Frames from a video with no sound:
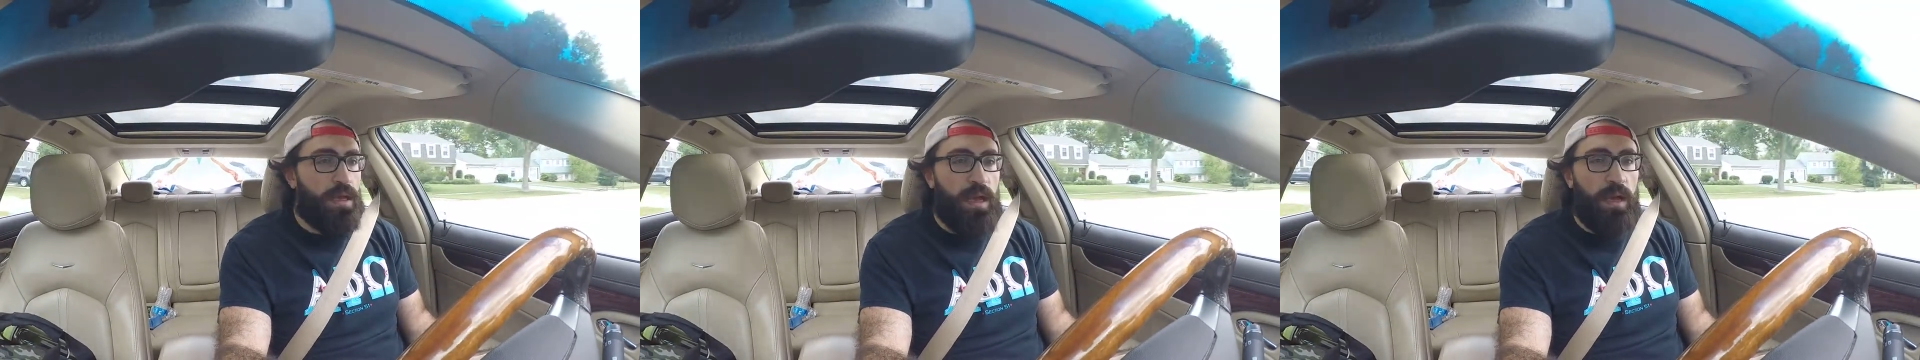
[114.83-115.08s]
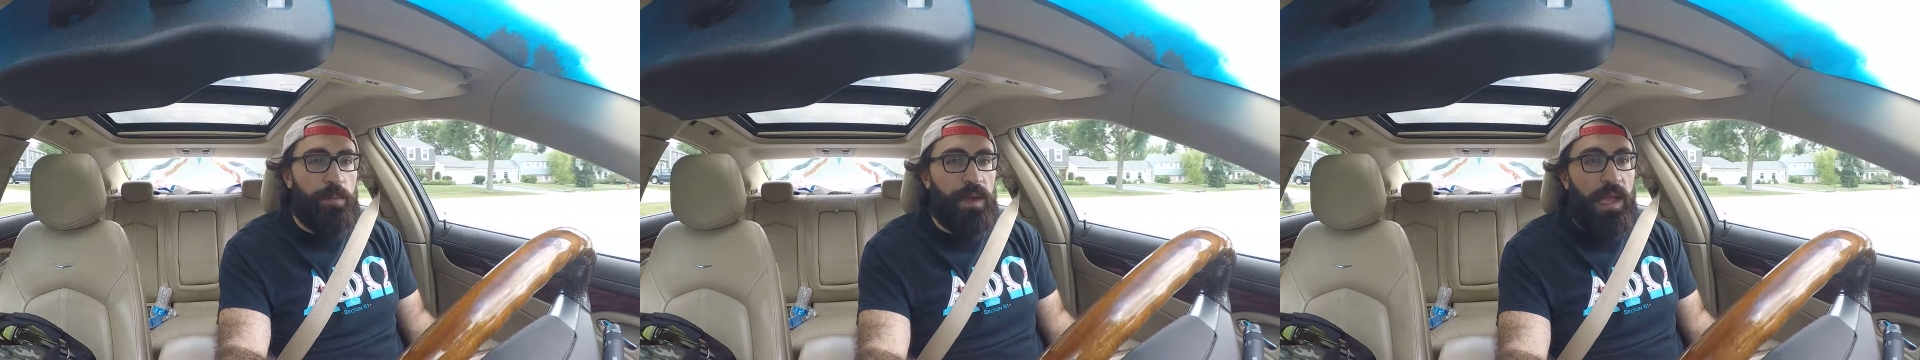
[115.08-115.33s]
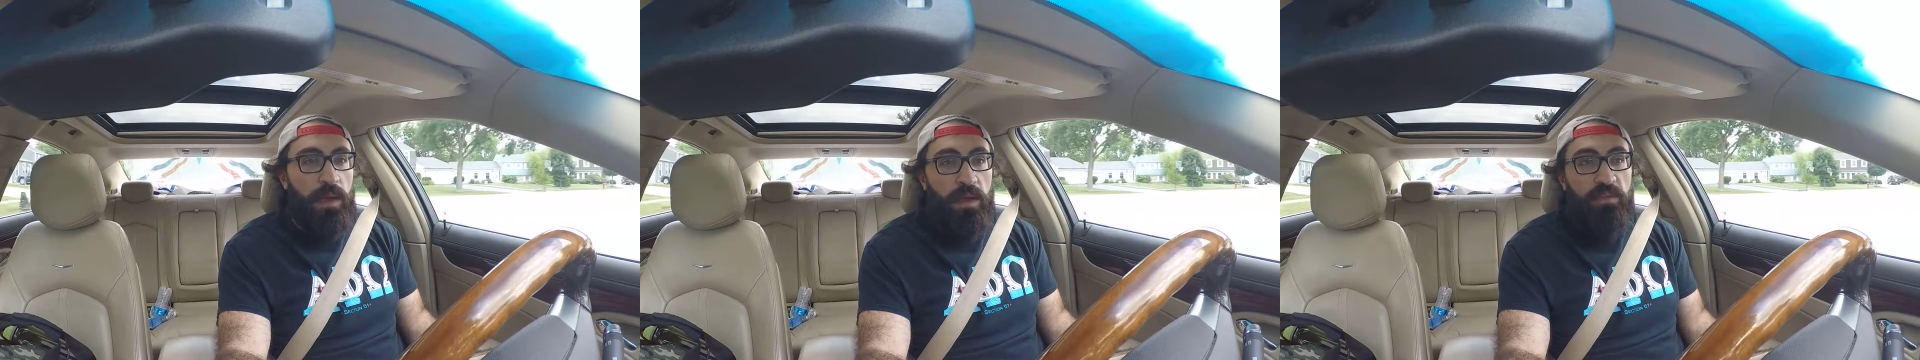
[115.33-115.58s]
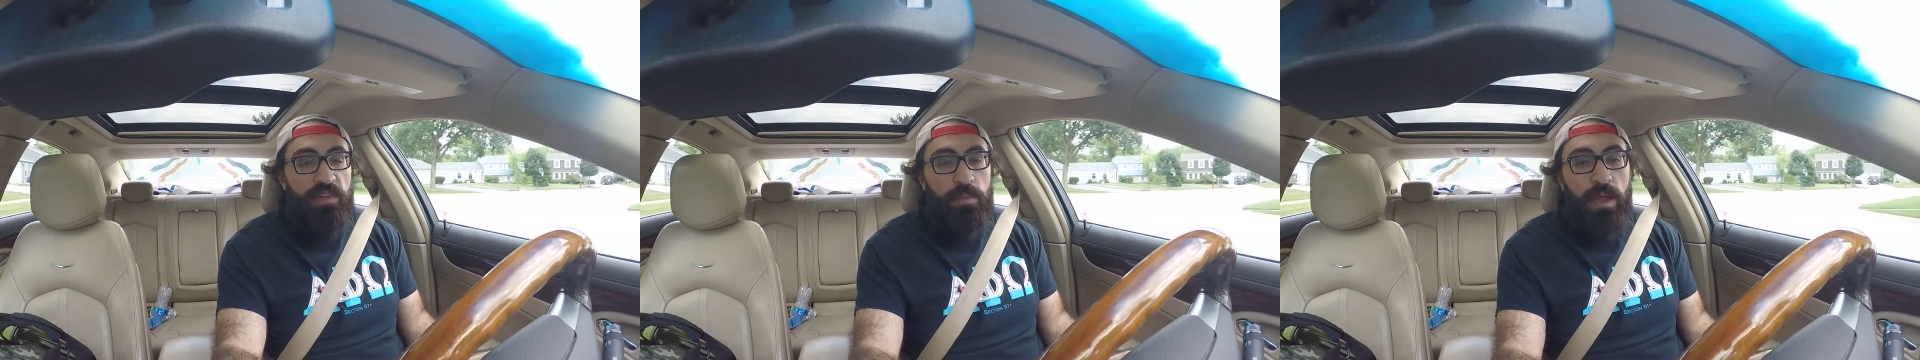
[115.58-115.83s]
Now,
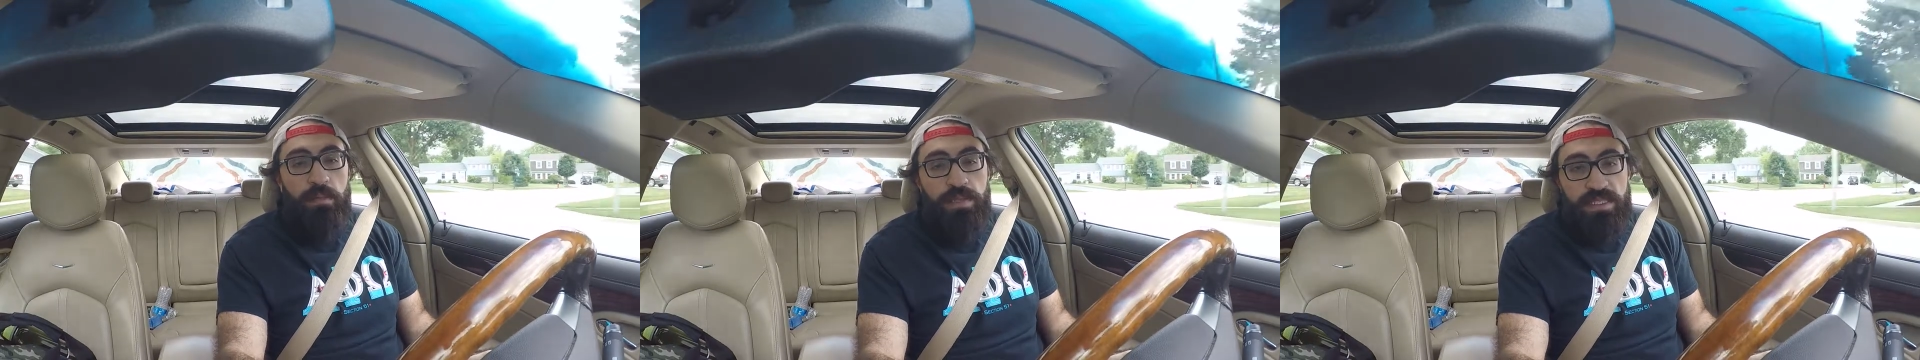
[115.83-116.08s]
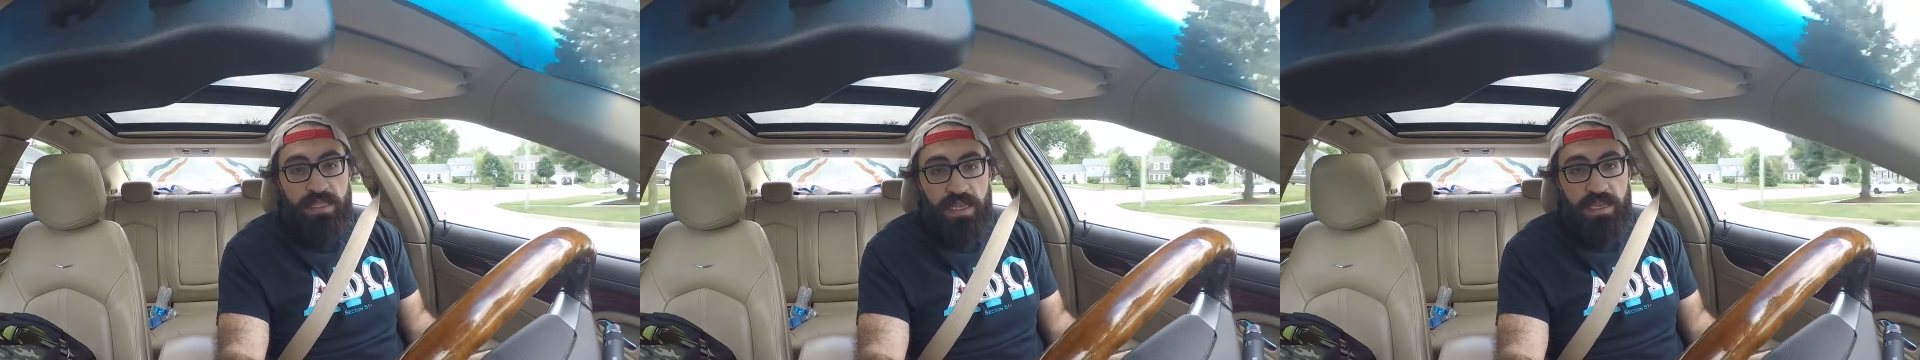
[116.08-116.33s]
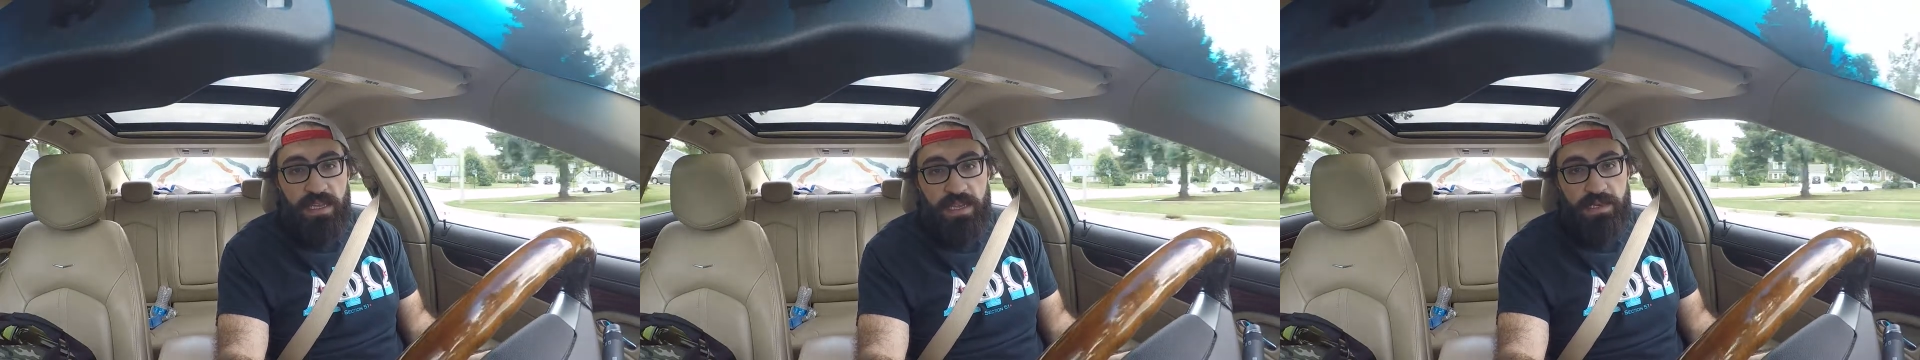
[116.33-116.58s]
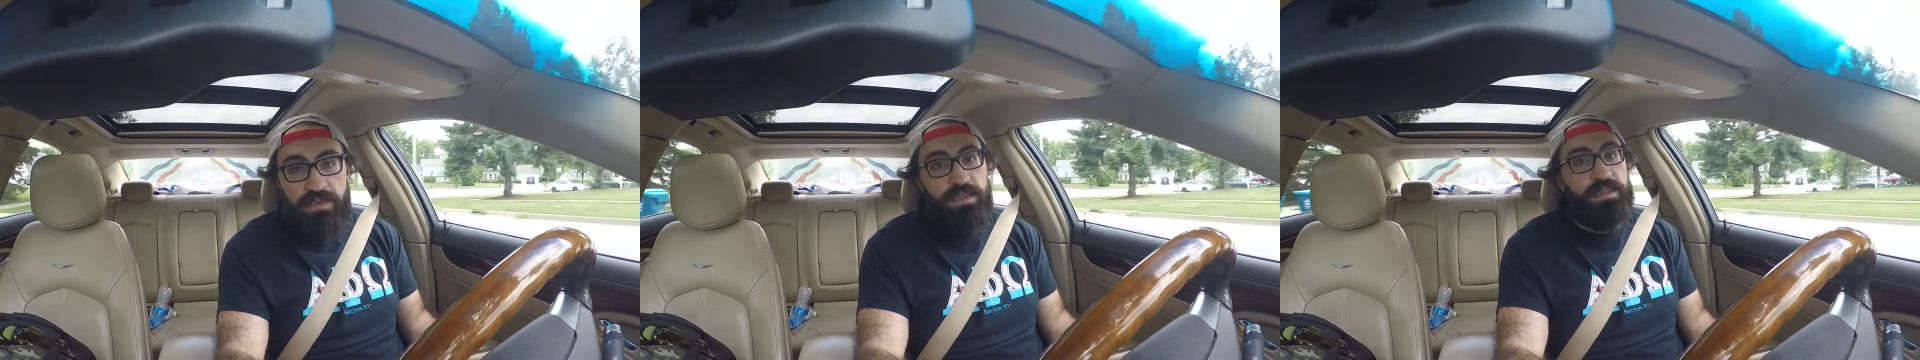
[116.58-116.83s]
if I'm not
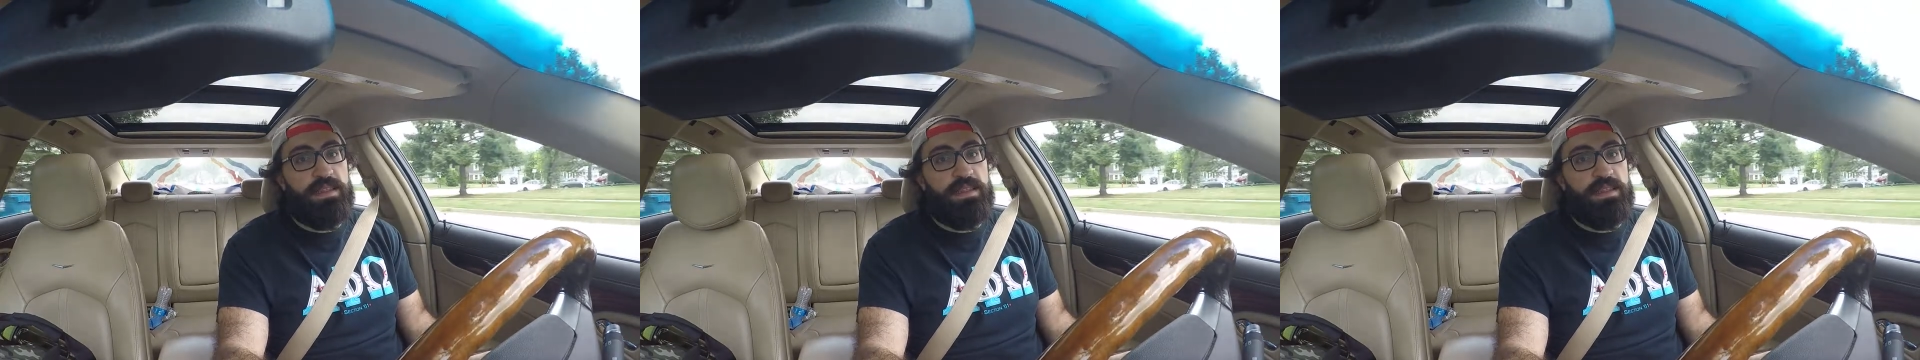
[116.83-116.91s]
mistaken,